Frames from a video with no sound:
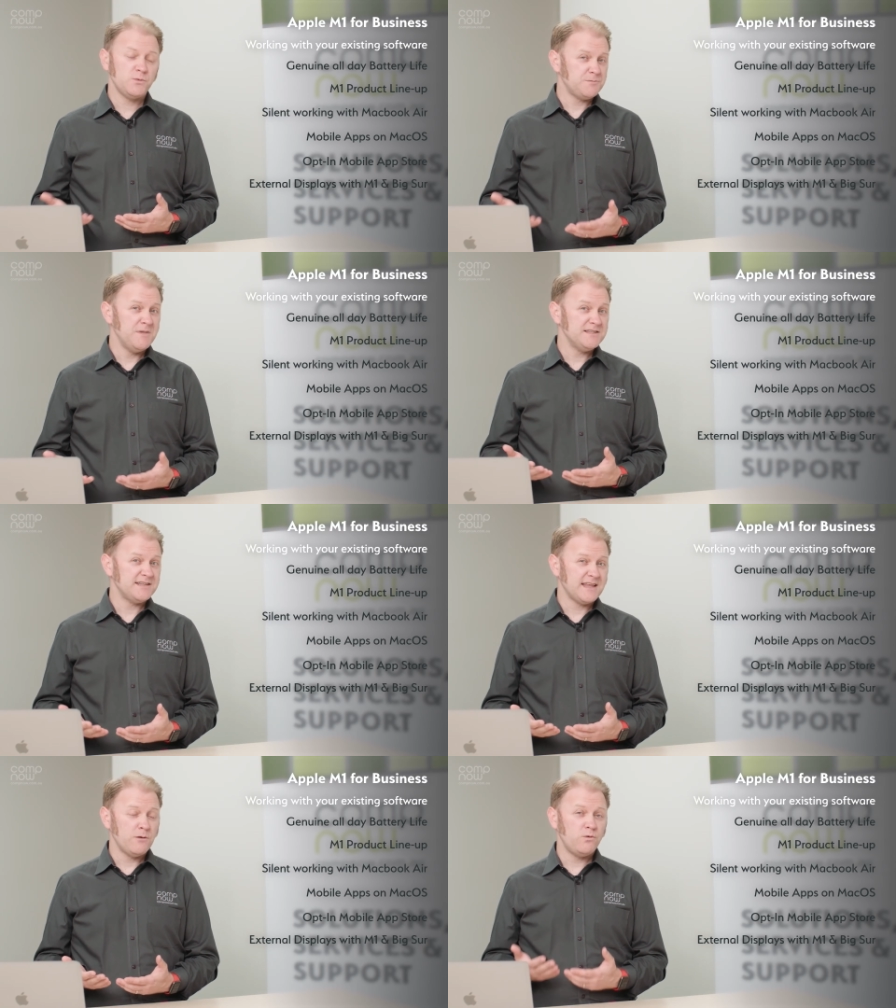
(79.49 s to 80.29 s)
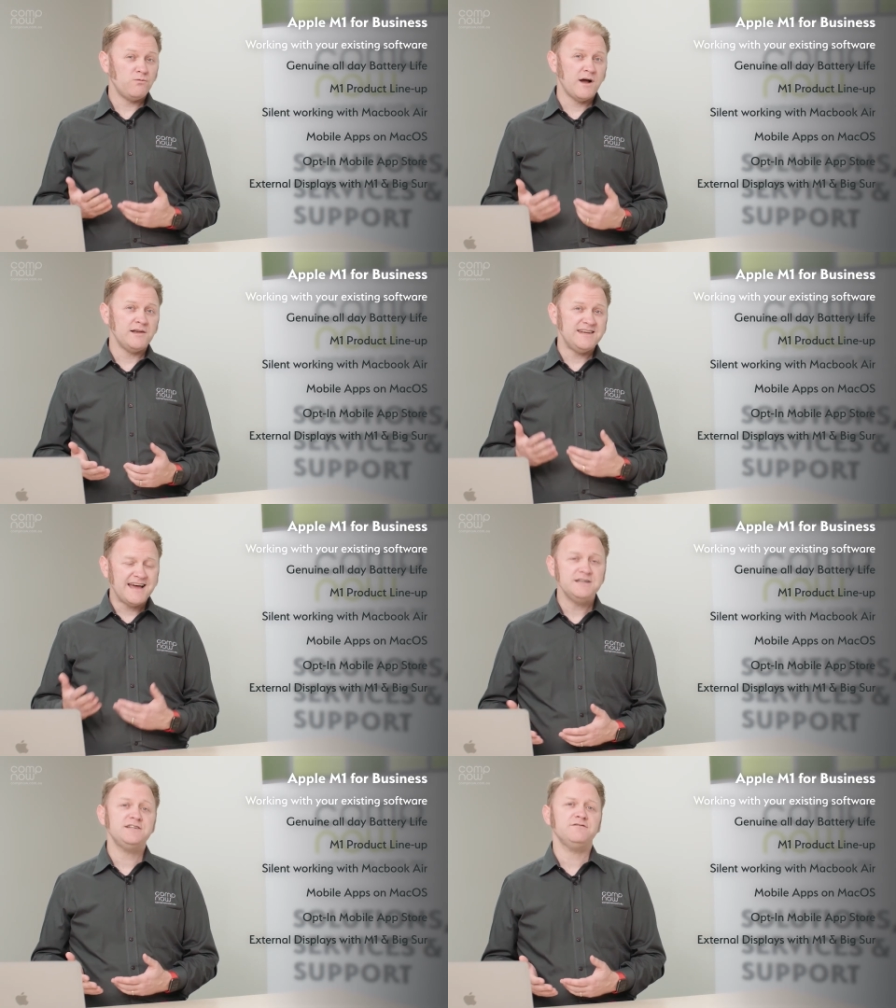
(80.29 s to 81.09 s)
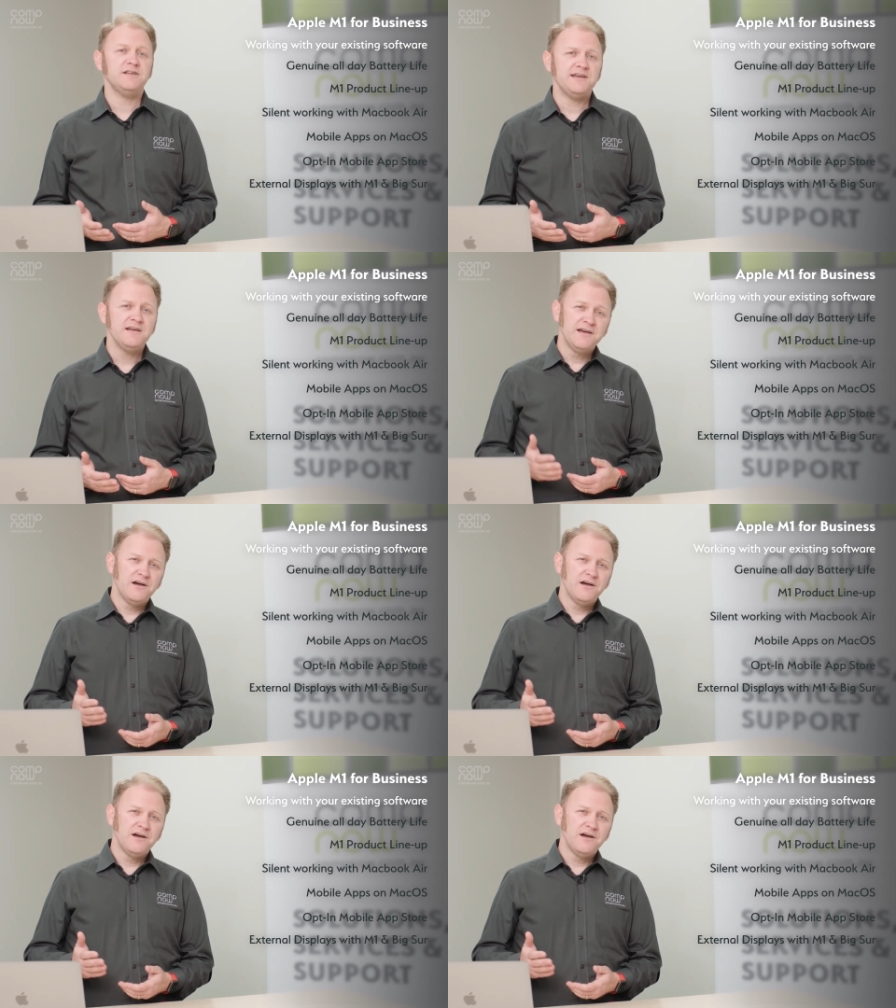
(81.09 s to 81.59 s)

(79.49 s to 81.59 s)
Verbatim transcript: which means that they will run natively